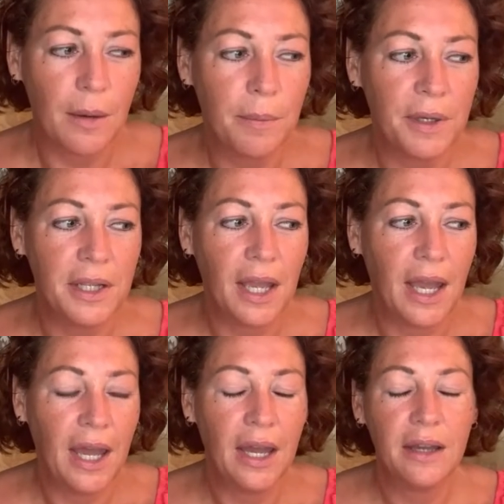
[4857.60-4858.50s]
But it
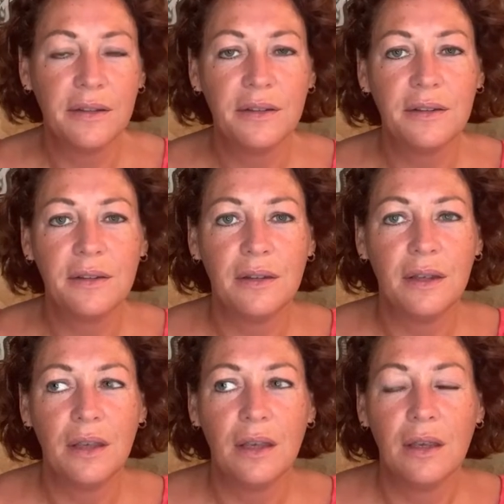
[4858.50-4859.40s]
has,
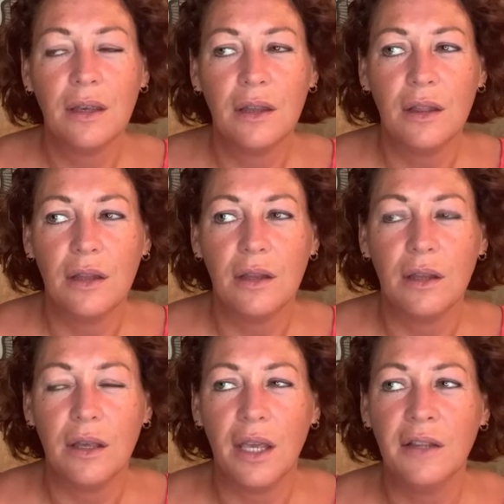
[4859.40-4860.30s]

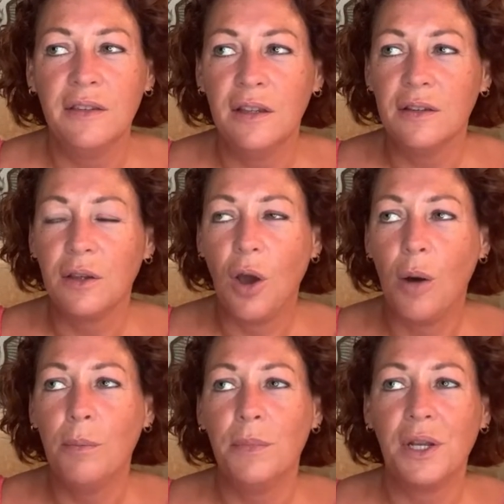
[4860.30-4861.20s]
it's this
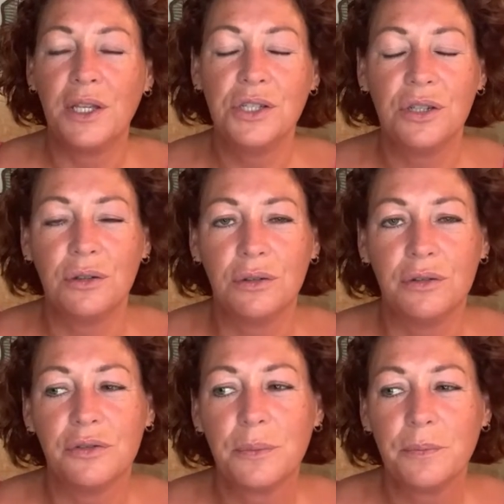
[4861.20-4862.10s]
combination of